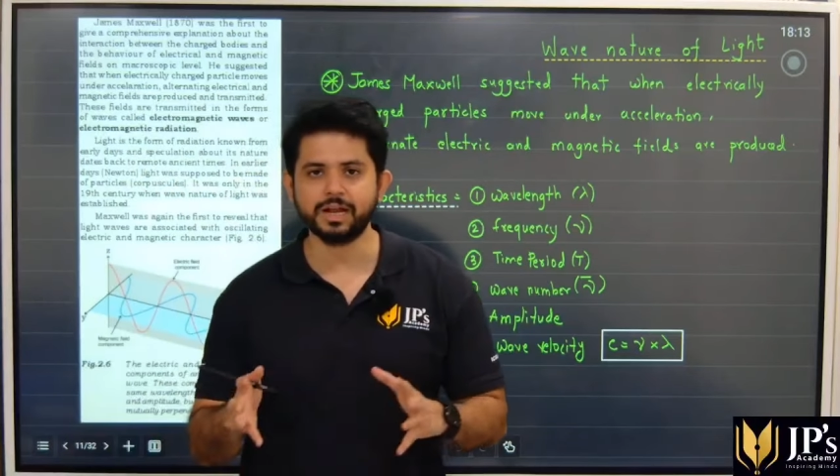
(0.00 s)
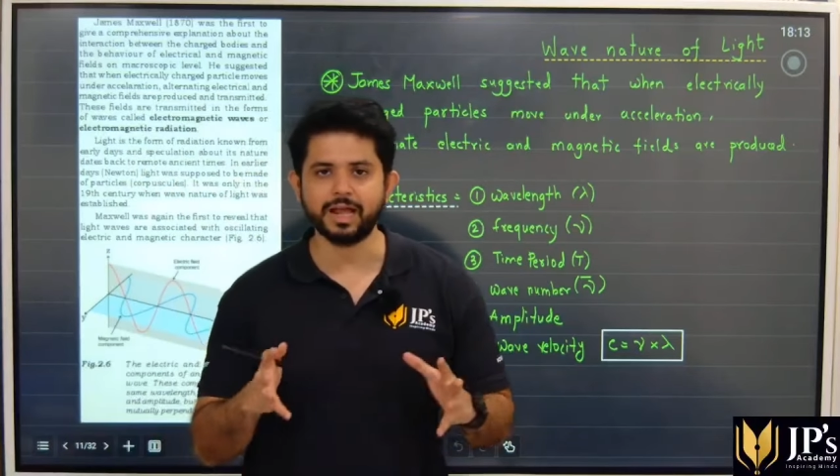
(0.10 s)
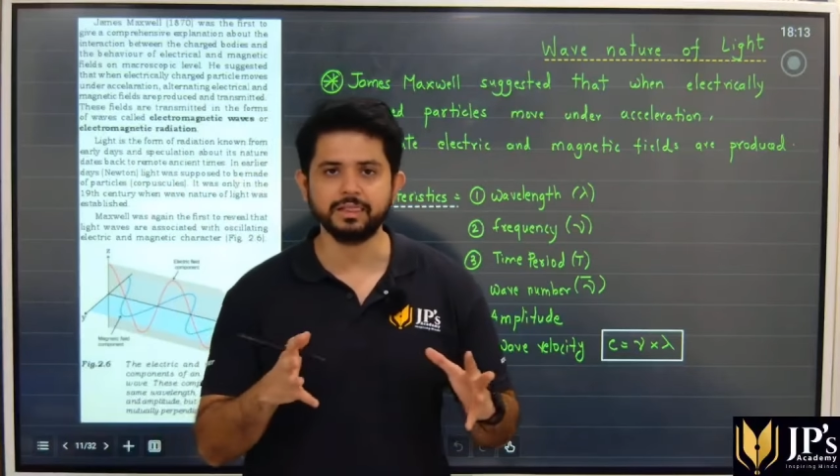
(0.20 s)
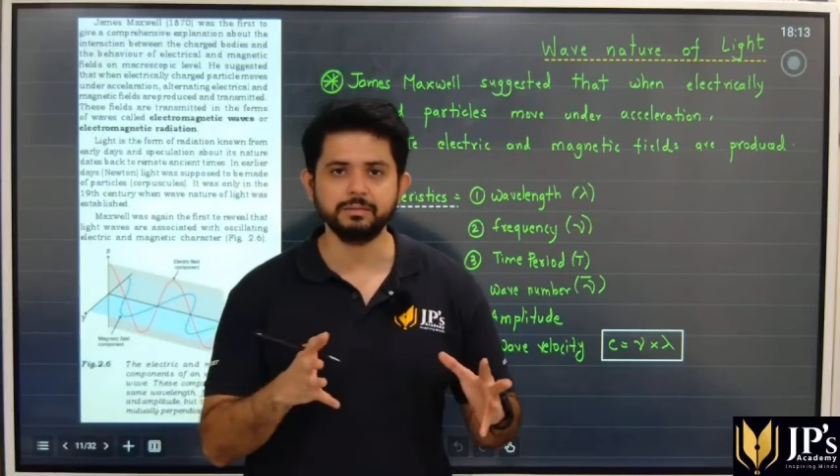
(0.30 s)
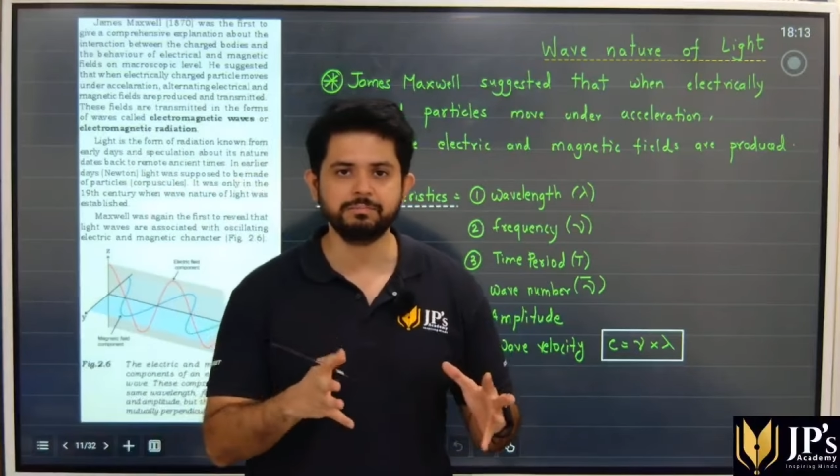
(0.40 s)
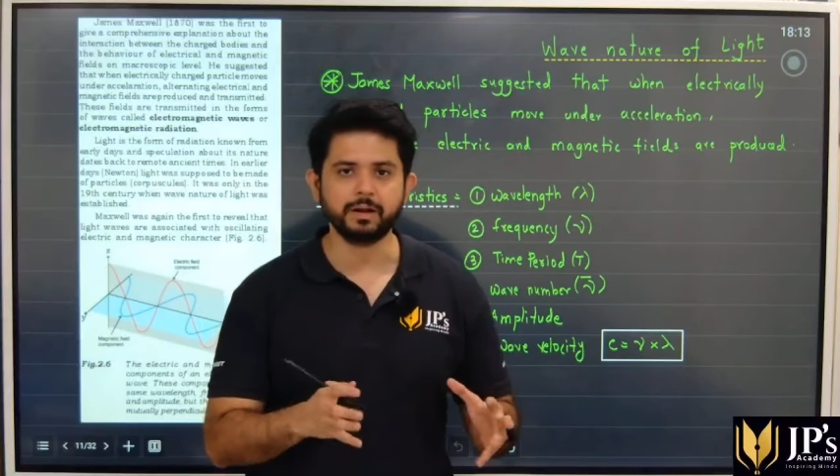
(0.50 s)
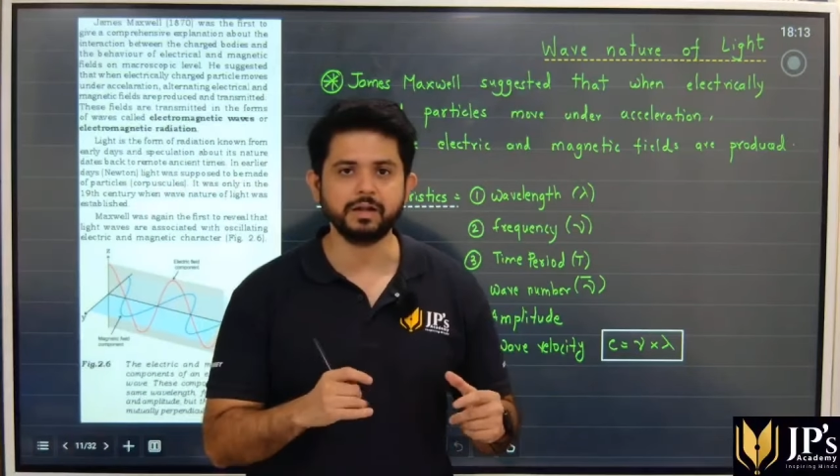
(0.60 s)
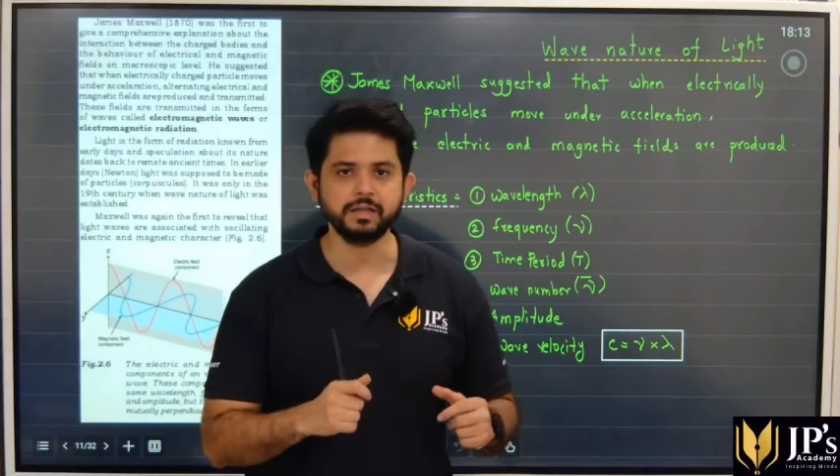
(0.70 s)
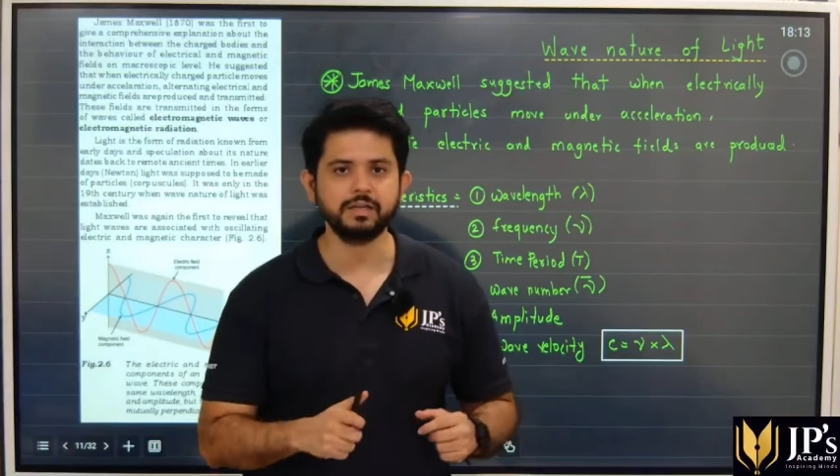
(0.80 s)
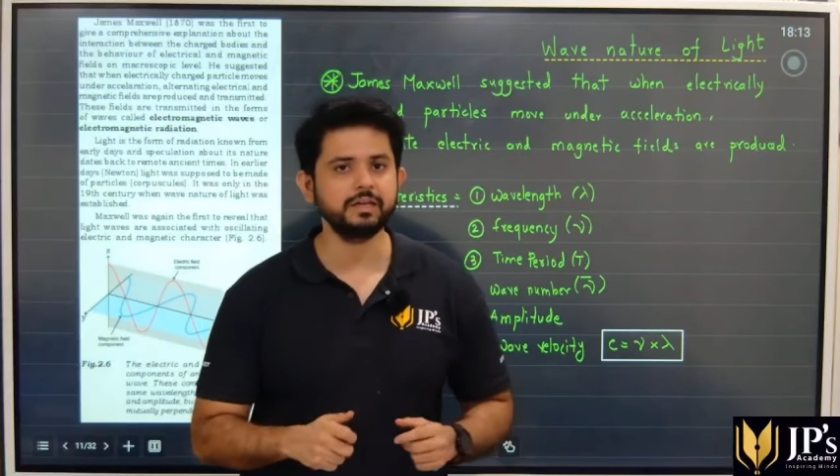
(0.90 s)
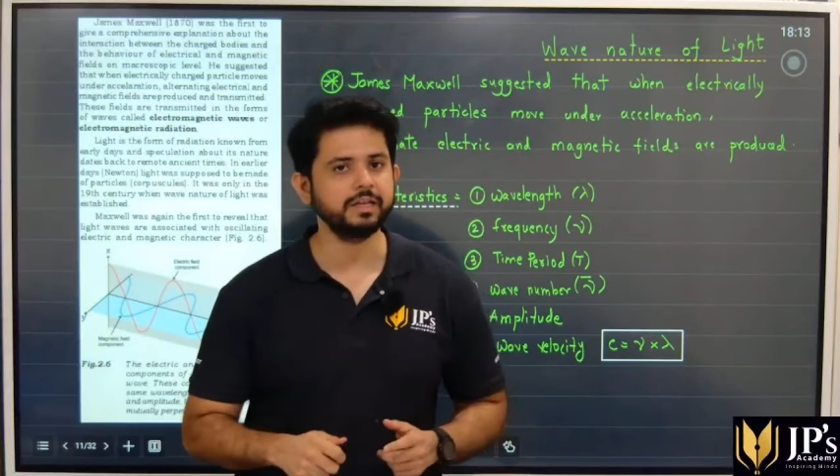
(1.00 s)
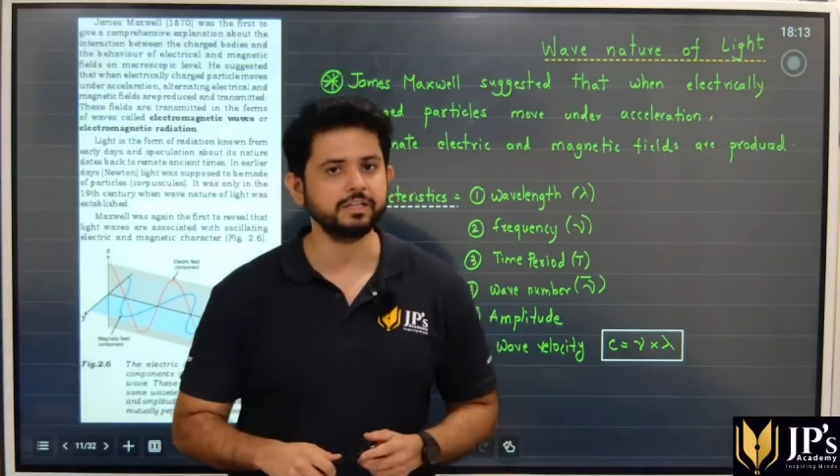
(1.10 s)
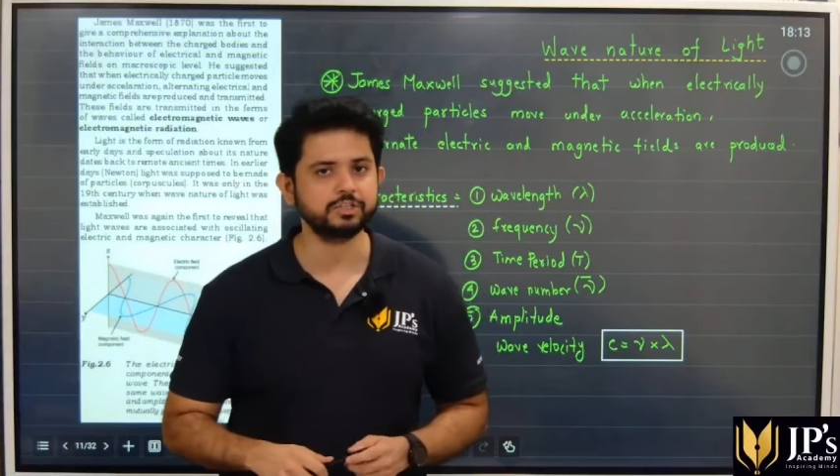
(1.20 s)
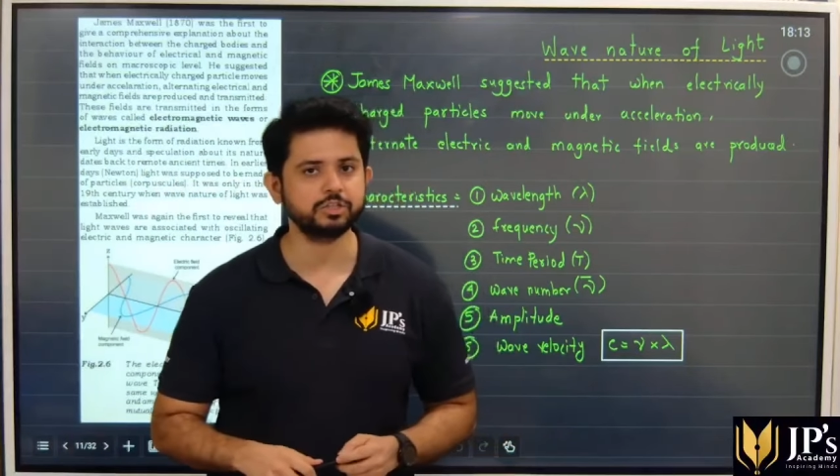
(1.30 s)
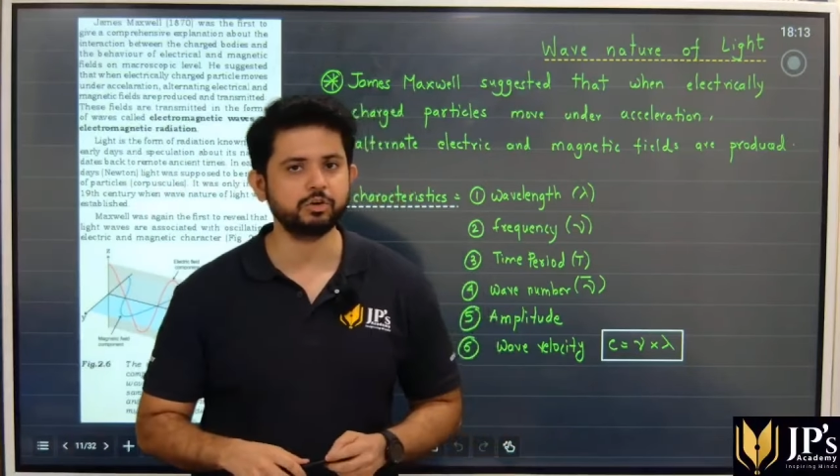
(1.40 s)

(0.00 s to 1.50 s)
and the particle nature